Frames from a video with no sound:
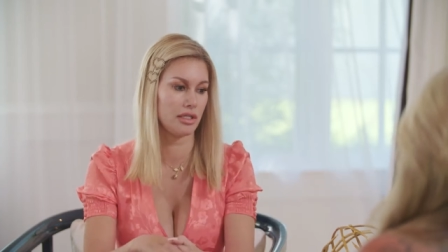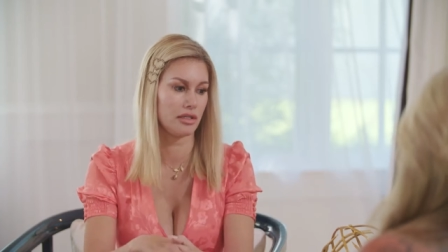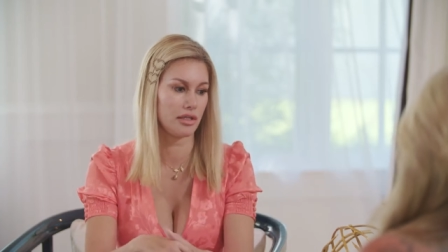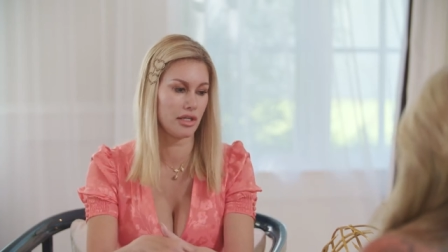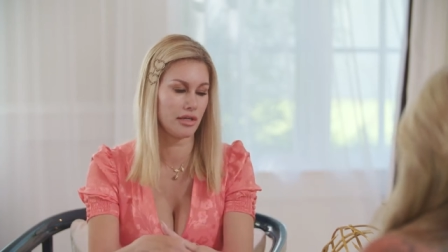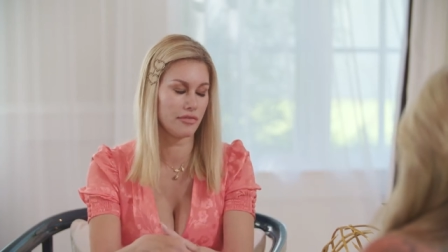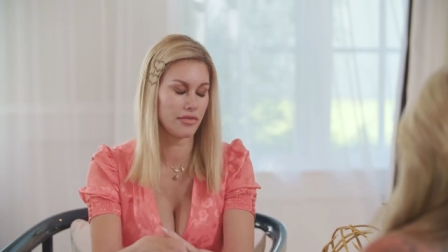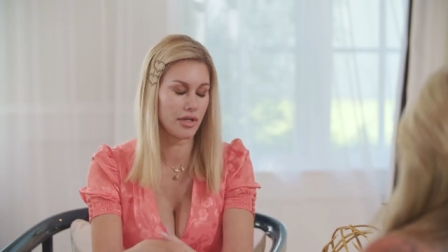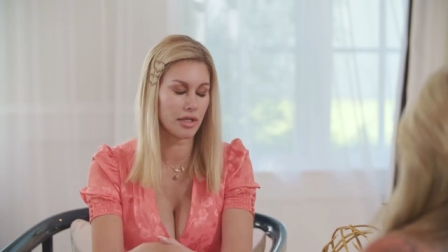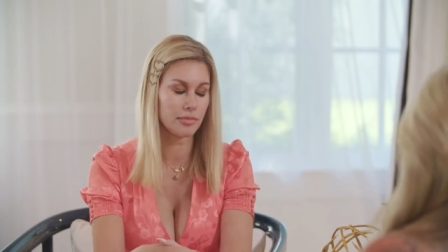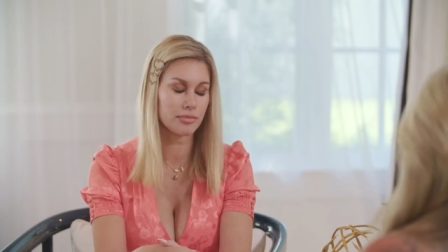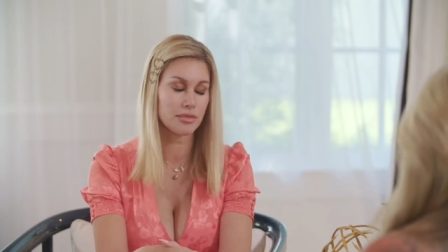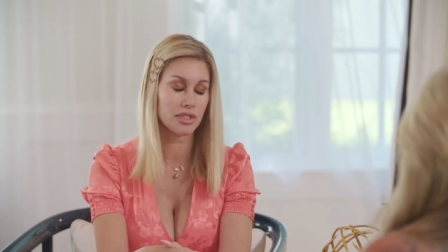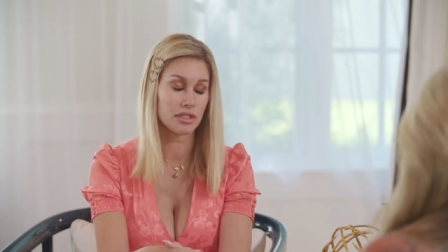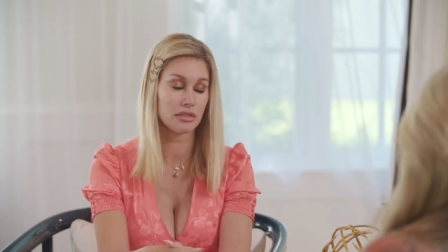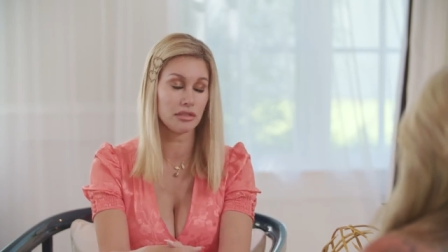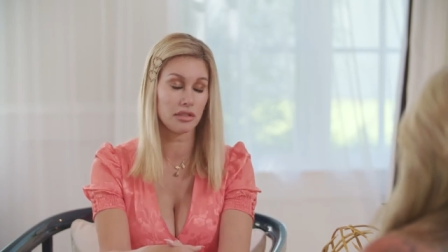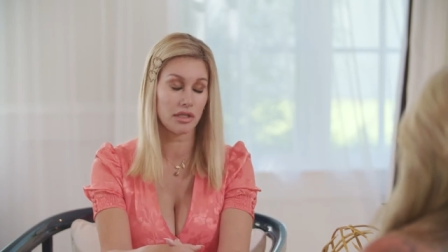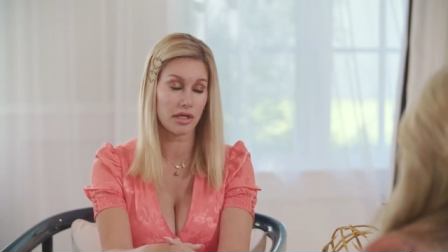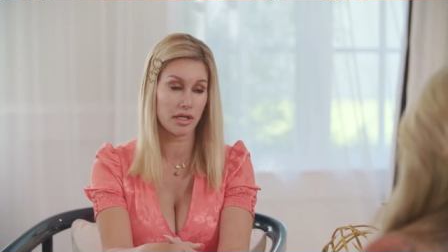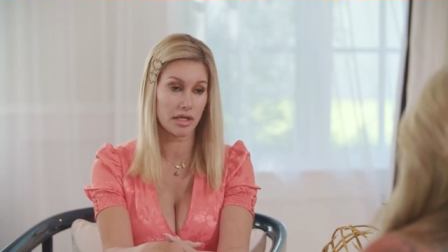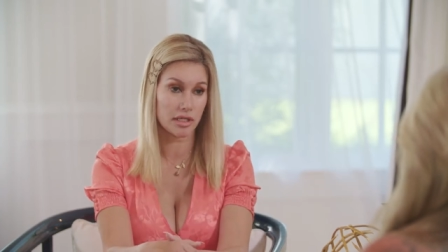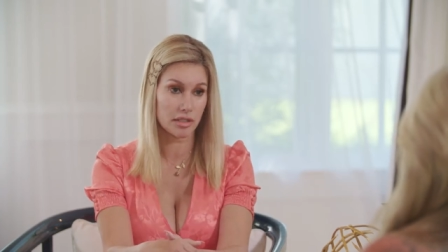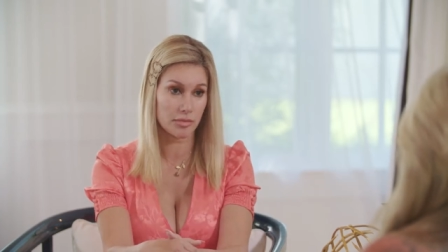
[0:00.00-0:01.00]
They've helped a
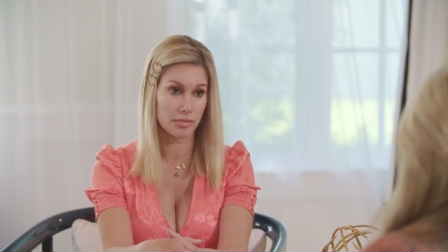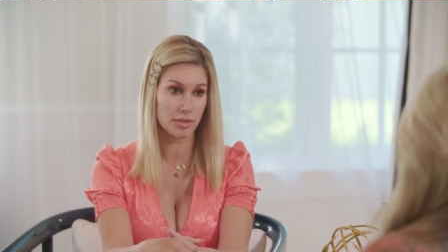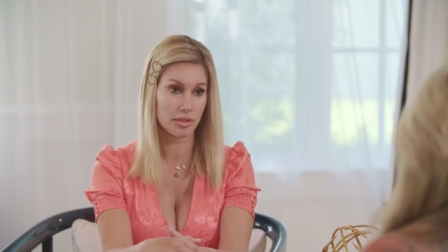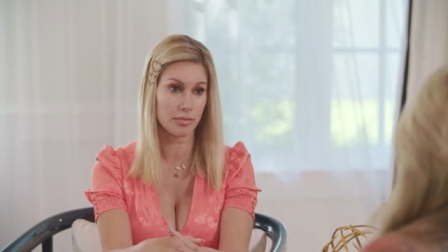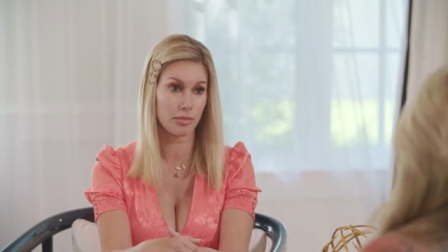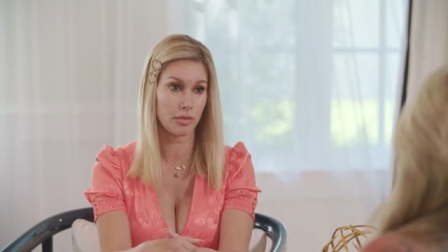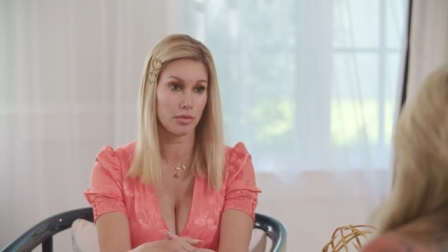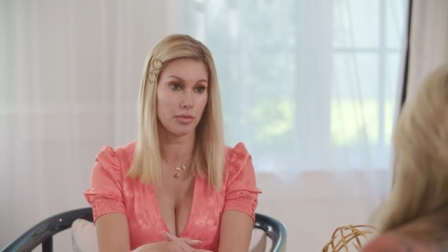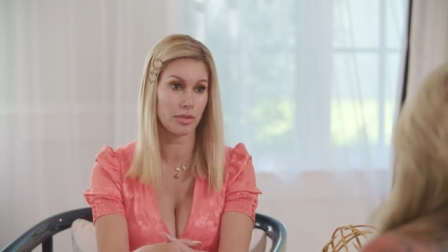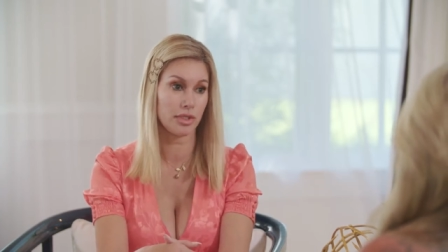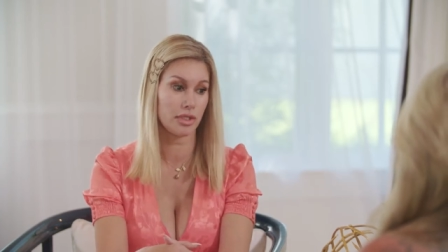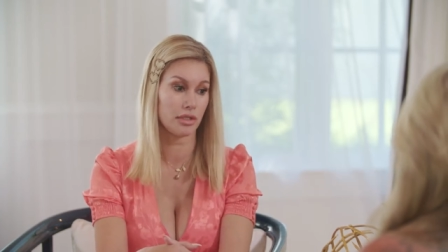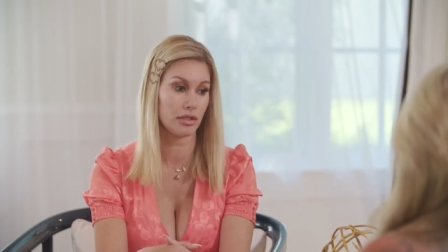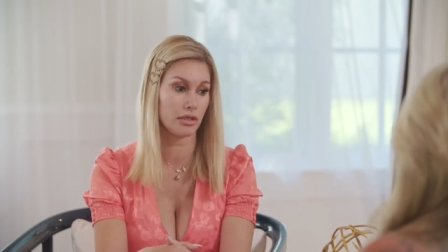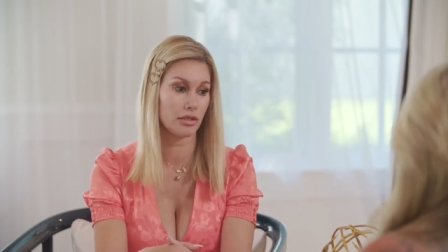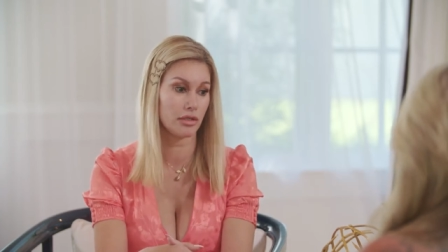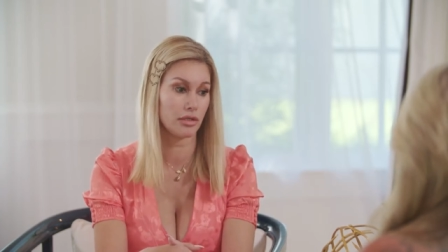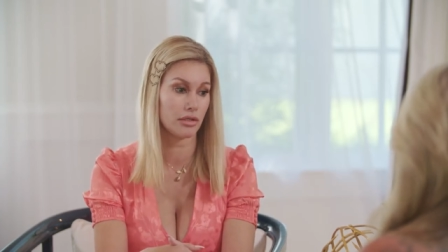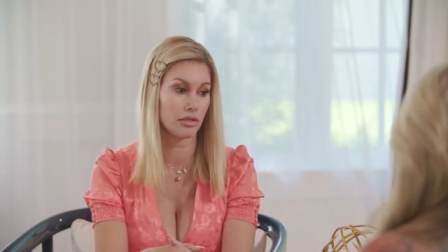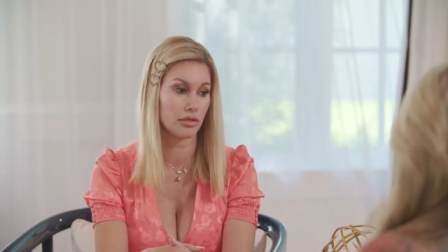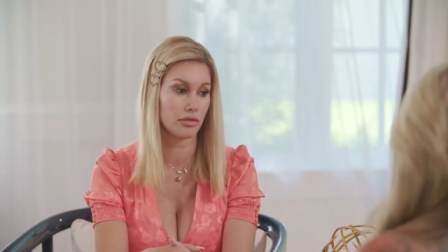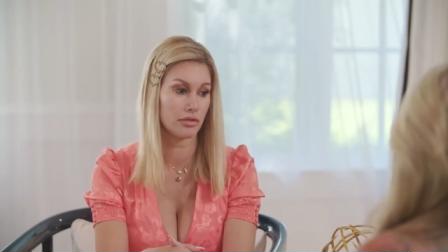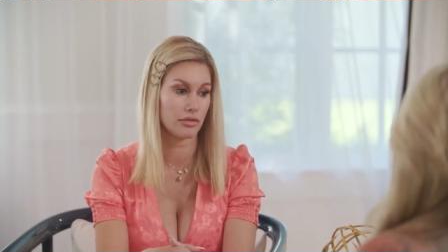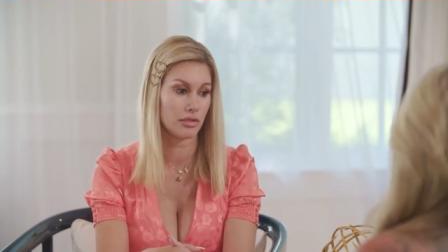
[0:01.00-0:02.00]
lot of people we
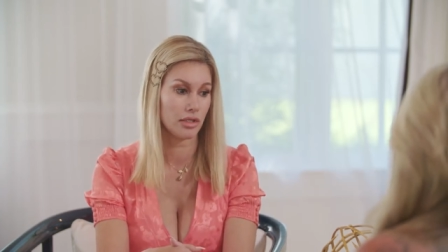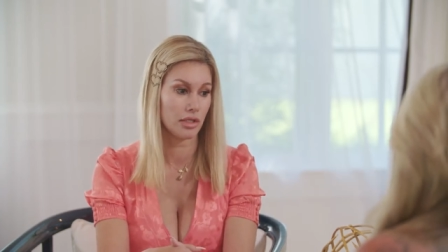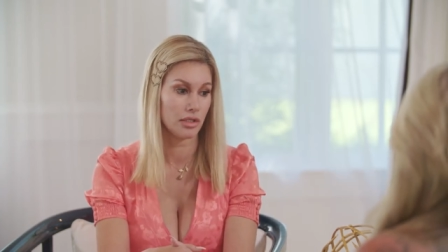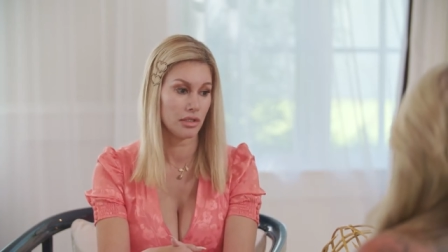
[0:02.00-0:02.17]
know